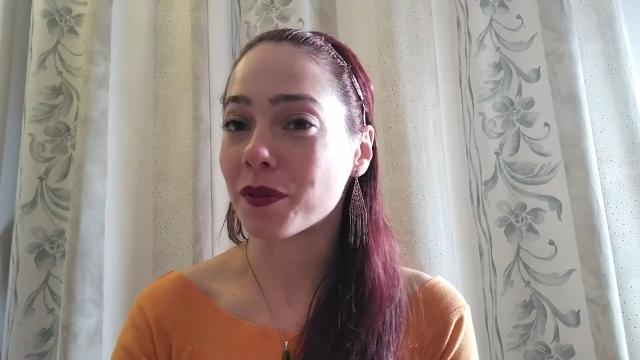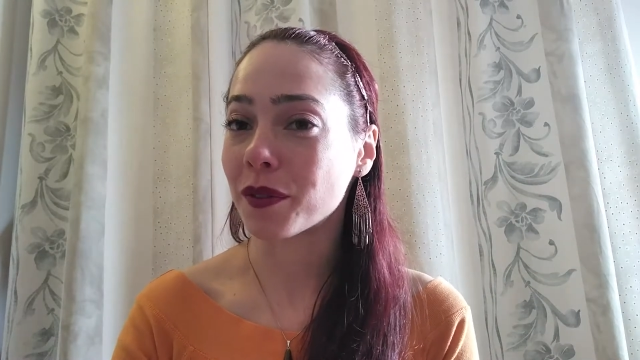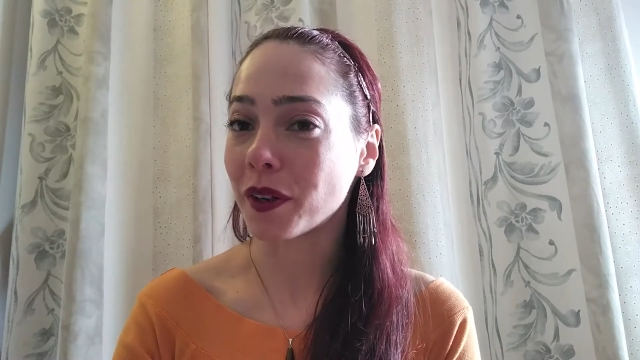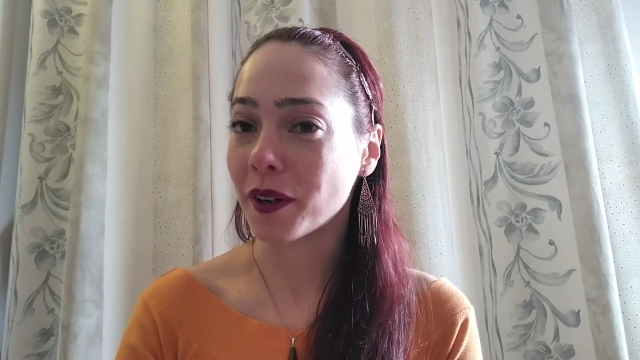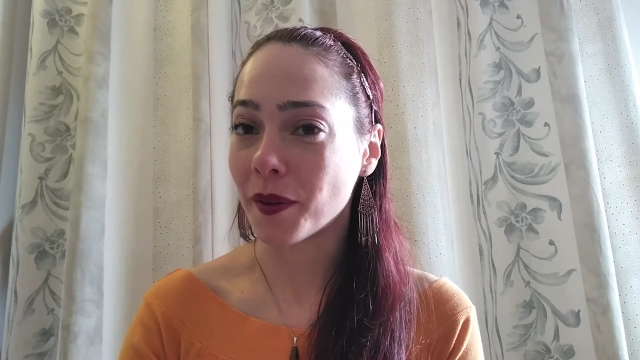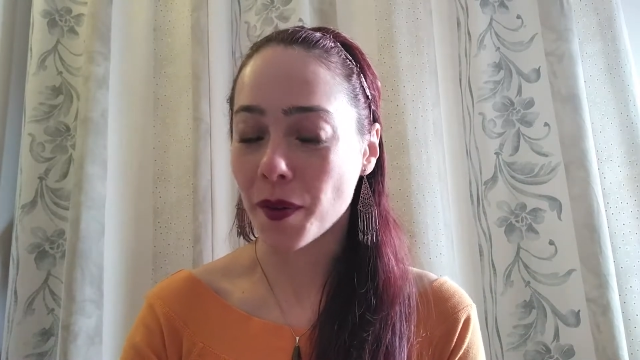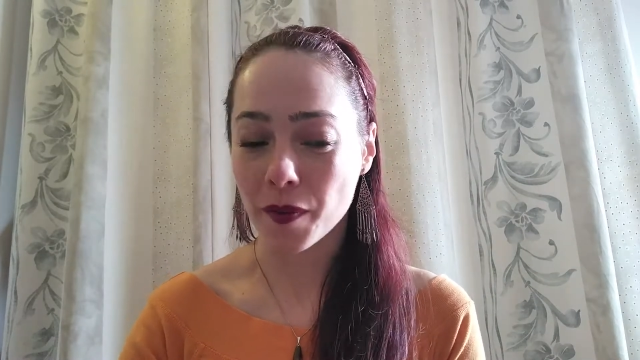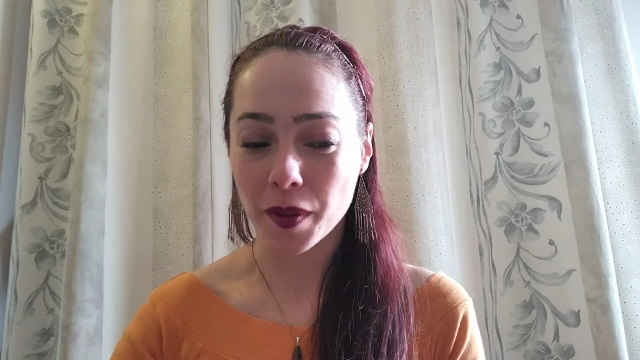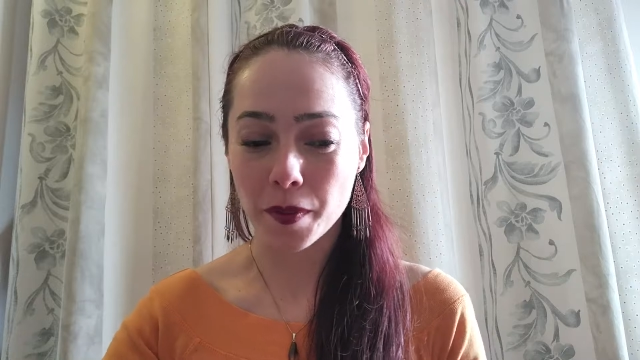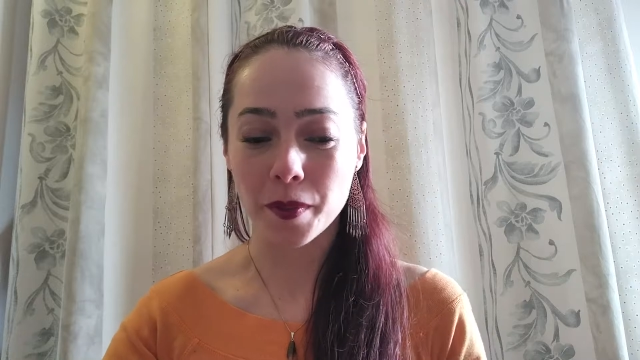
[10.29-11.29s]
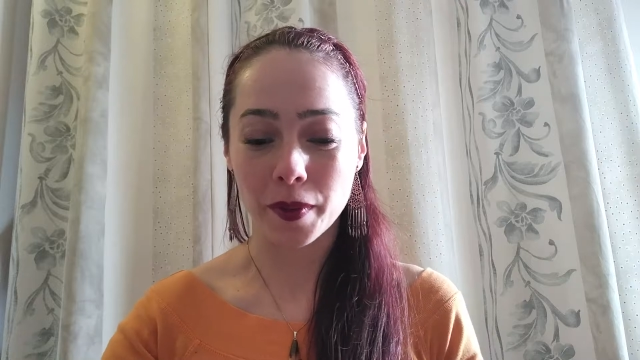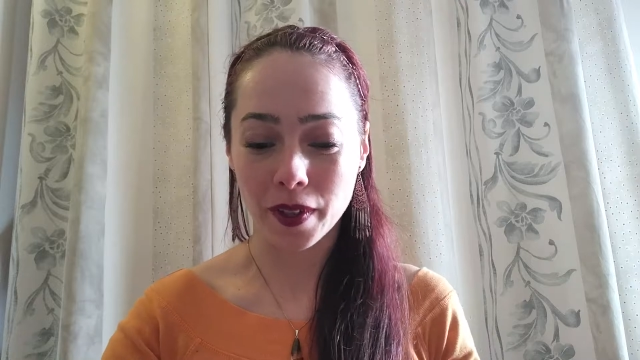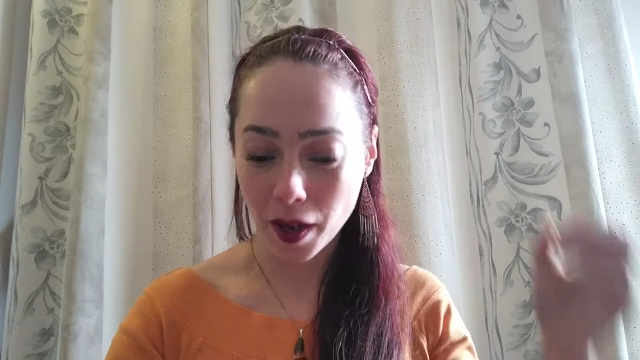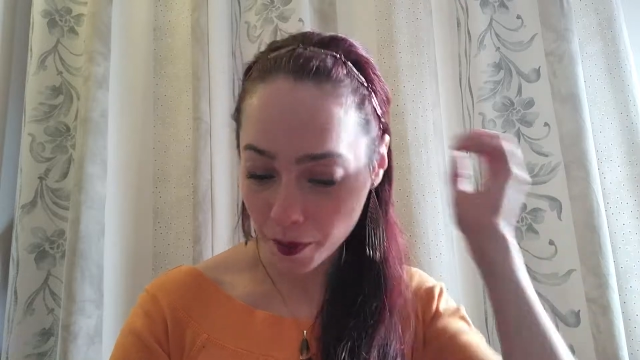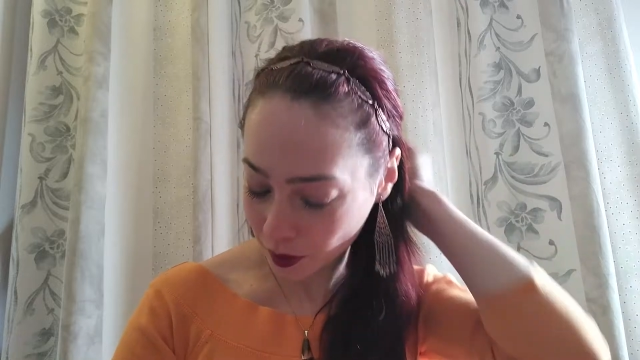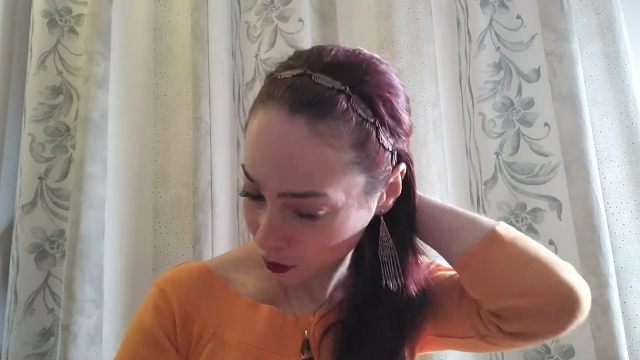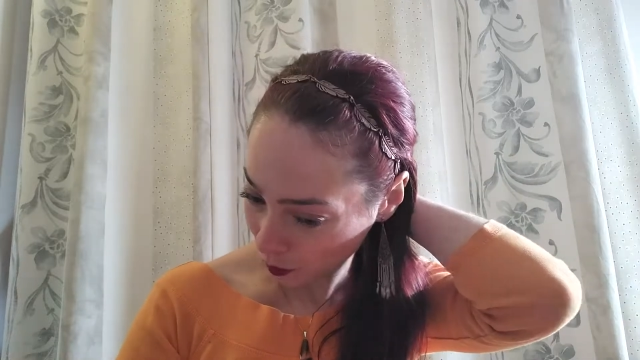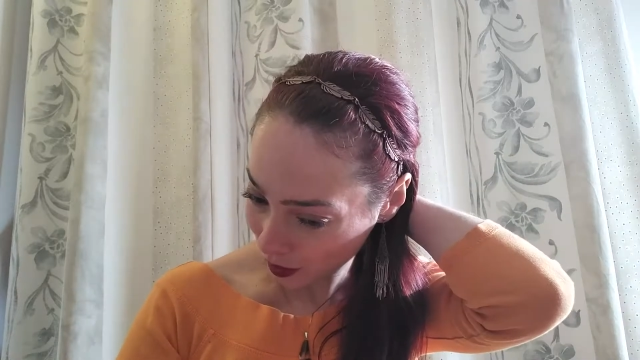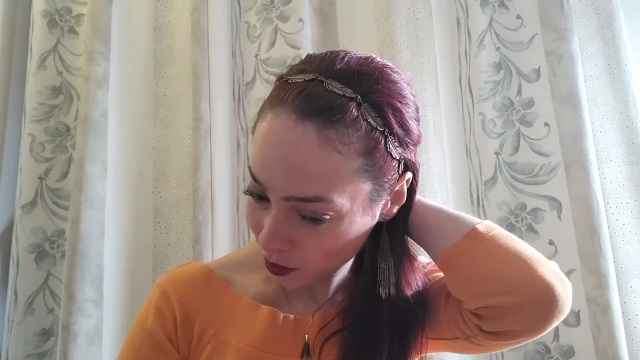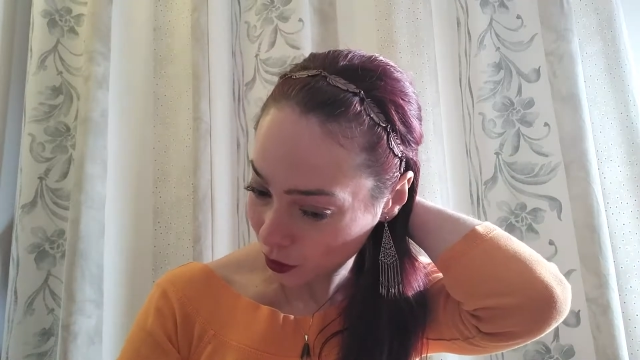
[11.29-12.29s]
the people coming to
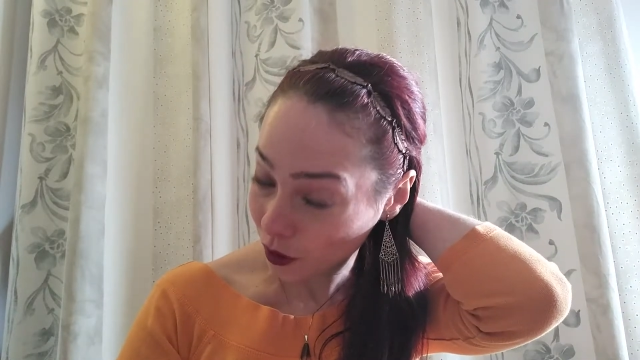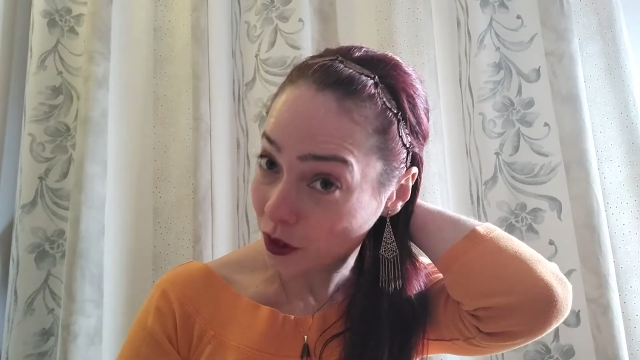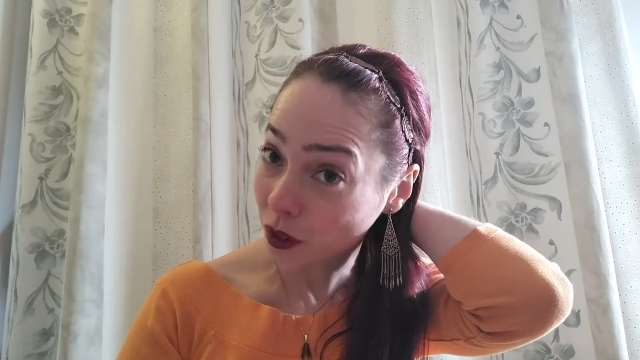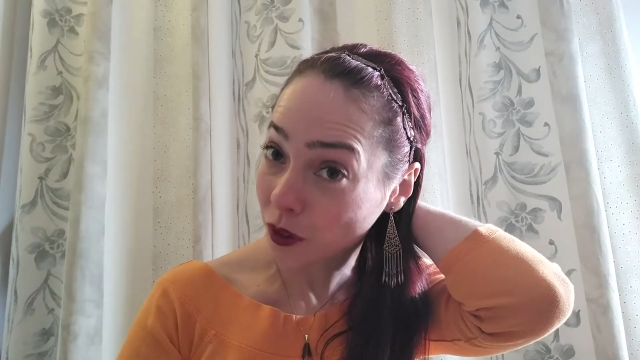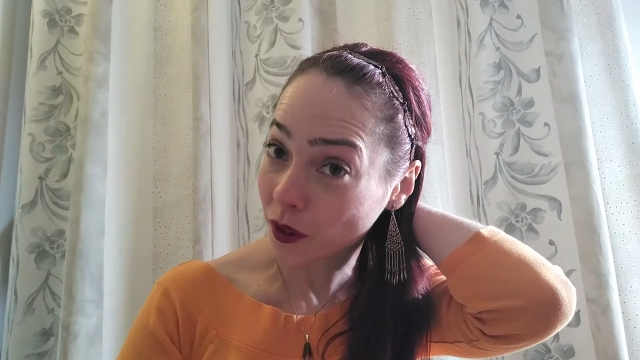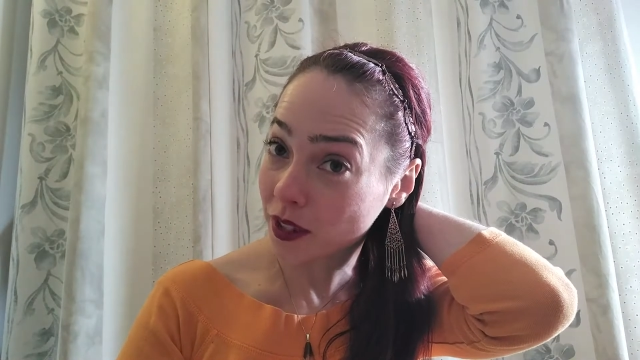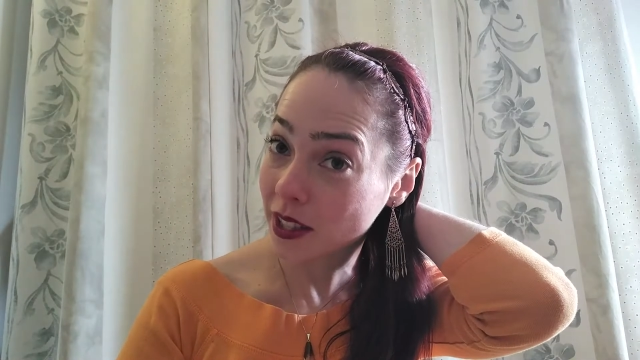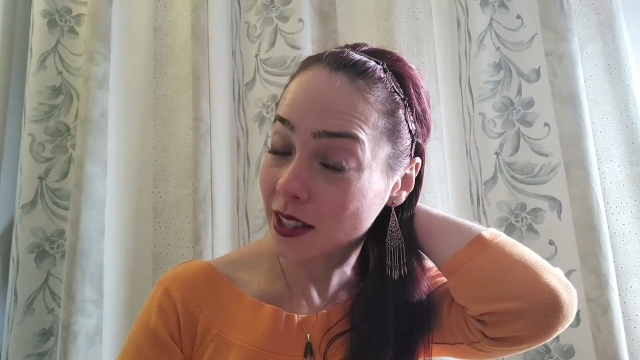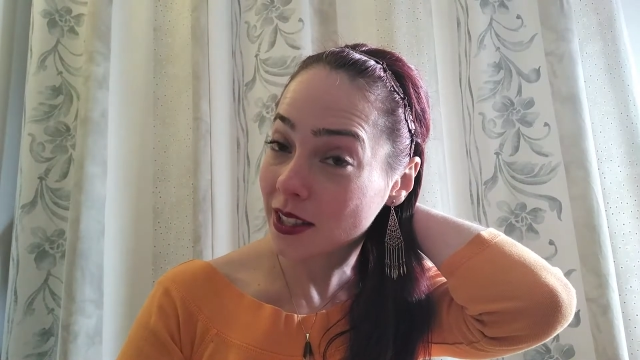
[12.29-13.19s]
my astrology courses.